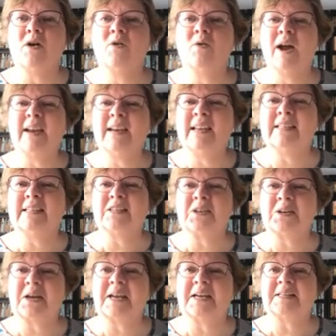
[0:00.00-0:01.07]
oh, I need to
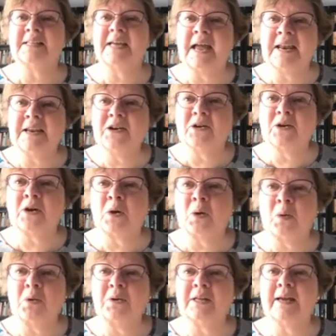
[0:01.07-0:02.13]
look at a 10-year
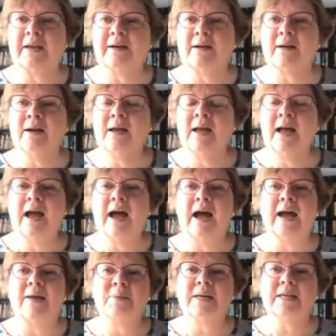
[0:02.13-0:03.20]
goal here.
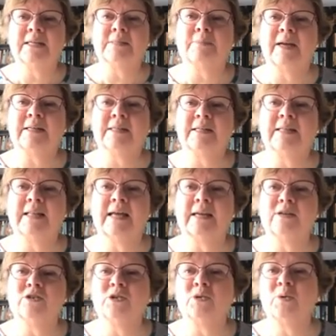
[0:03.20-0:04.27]
I've been expecting that
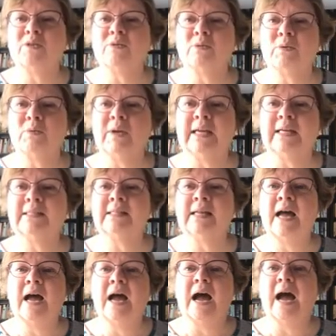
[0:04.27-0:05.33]
in 2 or 3 weeks,
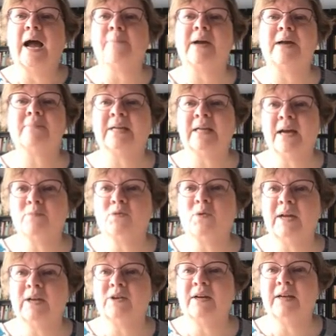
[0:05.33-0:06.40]
I might become
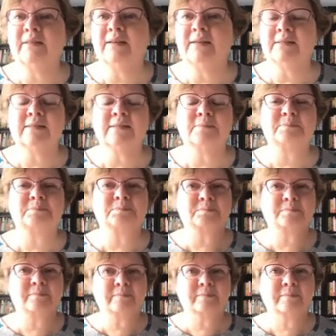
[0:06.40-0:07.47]
quite good at this.
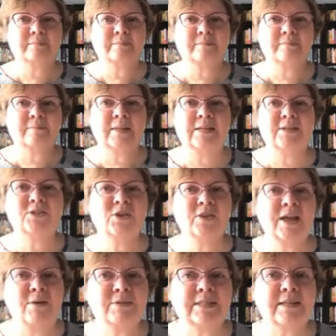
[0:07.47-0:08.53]
So
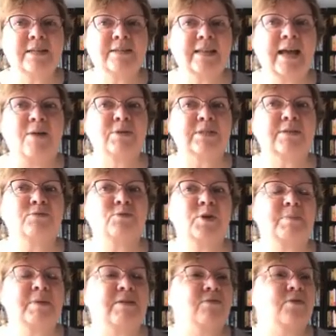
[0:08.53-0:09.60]
that was a
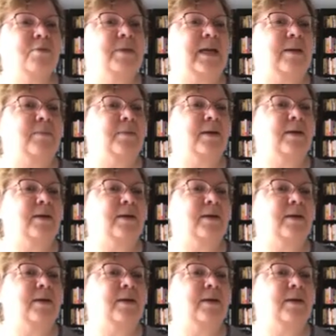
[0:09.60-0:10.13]
freebie for me.